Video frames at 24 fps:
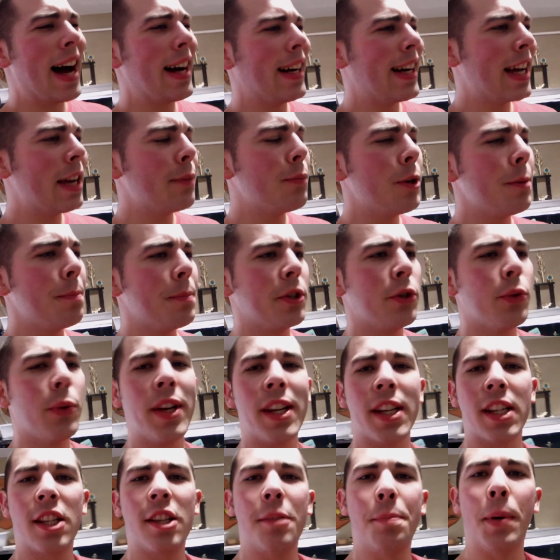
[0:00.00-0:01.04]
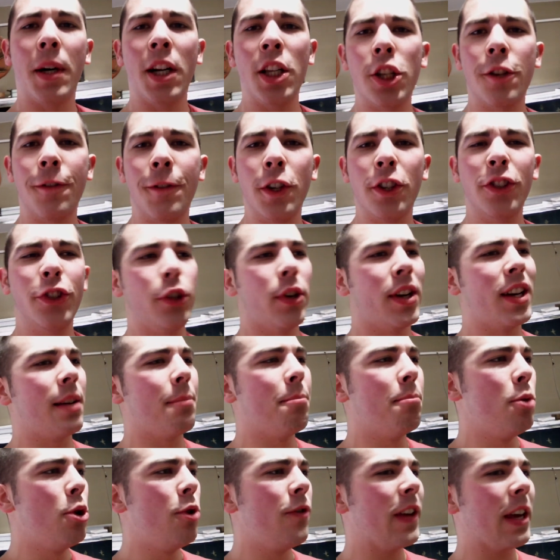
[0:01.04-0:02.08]
hybrid between a sponge filter and a
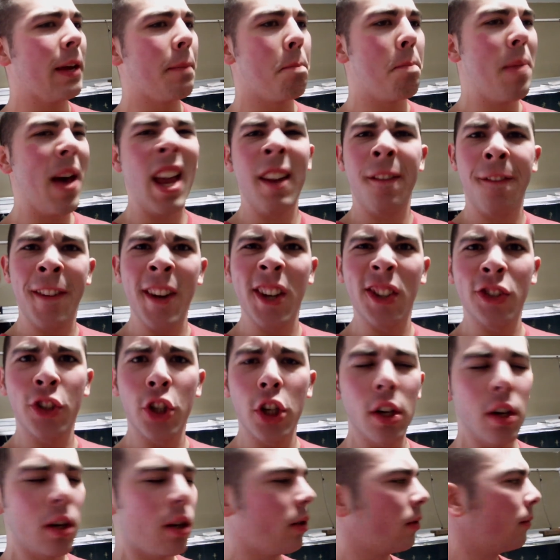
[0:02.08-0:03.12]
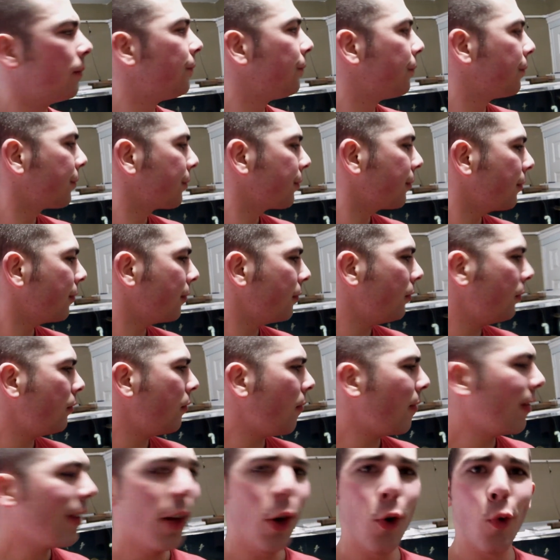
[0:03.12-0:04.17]
moving bed filter?
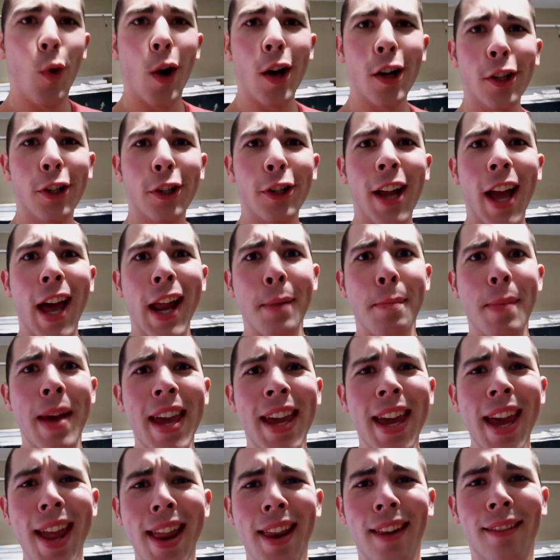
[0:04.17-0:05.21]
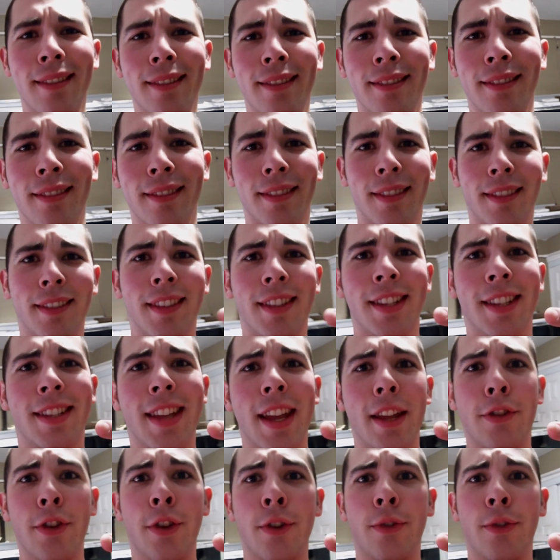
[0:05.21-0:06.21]
Want to learn how to make it? Stay